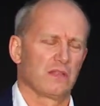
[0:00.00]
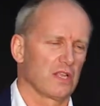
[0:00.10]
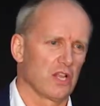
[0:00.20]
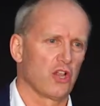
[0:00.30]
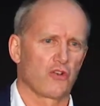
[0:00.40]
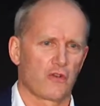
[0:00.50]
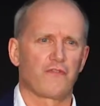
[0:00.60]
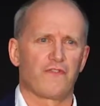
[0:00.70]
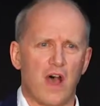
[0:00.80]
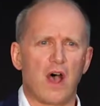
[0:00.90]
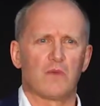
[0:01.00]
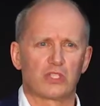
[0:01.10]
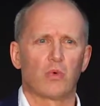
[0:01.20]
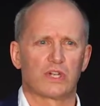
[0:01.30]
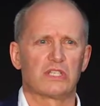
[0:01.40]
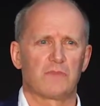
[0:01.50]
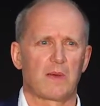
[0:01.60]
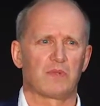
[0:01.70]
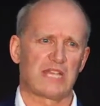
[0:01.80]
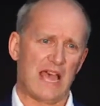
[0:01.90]
lot of farmers want to be
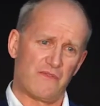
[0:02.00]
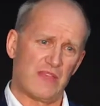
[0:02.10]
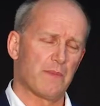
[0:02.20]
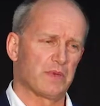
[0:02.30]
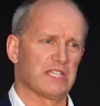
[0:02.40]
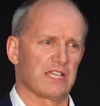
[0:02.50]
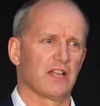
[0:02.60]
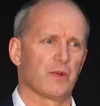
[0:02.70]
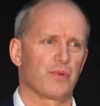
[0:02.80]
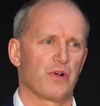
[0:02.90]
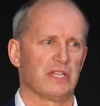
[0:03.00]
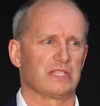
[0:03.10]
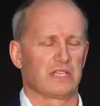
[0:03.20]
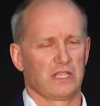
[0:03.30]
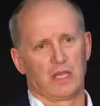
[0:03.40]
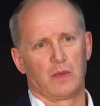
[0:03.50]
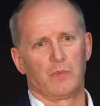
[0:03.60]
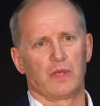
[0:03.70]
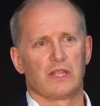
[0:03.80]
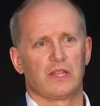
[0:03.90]
able to have their particular print,
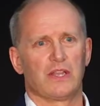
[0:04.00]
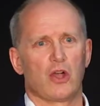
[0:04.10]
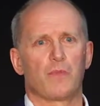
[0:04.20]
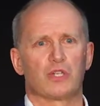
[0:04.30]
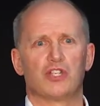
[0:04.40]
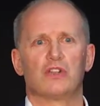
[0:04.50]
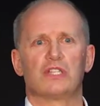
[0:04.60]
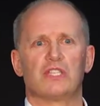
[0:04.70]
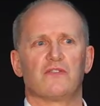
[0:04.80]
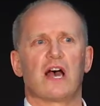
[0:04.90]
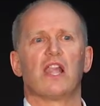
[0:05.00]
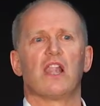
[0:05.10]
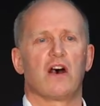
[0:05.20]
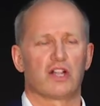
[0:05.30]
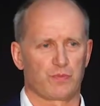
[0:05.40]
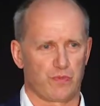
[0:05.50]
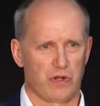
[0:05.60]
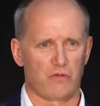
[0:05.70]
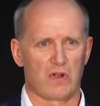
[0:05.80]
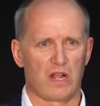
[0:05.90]
but the opportunity of that large
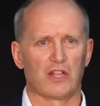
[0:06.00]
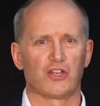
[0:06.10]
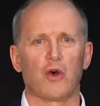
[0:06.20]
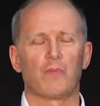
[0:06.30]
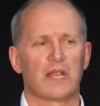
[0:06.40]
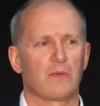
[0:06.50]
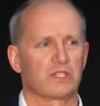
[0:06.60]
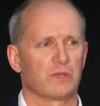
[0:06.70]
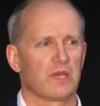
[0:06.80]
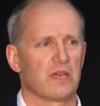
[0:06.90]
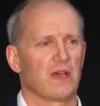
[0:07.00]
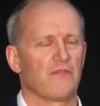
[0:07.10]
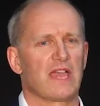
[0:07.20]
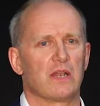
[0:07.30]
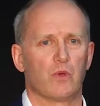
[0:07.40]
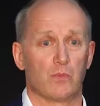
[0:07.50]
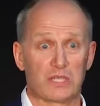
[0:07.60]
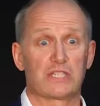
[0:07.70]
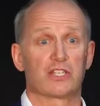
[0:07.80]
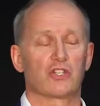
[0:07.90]
print run had not been able to be available,
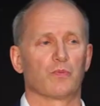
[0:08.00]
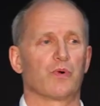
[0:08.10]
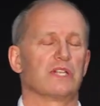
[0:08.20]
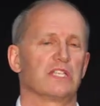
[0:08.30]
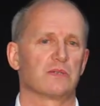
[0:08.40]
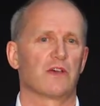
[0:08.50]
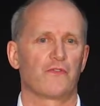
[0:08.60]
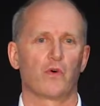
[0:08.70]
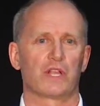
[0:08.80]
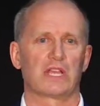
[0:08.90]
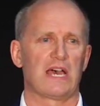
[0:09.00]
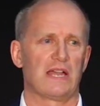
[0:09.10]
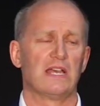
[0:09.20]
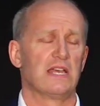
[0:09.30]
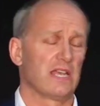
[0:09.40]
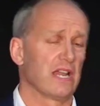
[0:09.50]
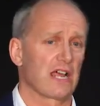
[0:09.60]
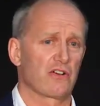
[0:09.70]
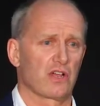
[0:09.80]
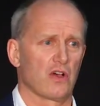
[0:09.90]
but digital print is affording that in
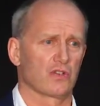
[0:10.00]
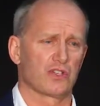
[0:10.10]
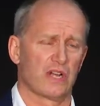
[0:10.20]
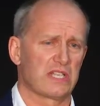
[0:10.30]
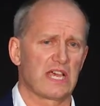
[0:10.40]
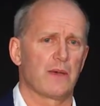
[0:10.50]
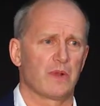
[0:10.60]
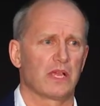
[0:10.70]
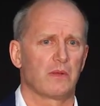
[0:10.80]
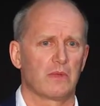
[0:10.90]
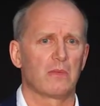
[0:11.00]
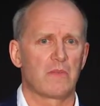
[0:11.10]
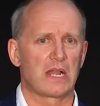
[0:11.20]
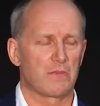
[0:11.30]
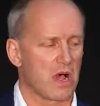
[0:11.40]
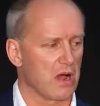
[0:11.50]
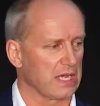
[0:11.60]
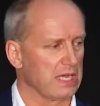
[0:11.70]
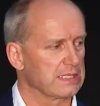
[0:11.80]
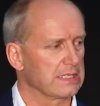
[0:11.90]
agriculture, and it's happening in many
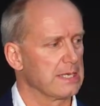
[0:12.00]
markets.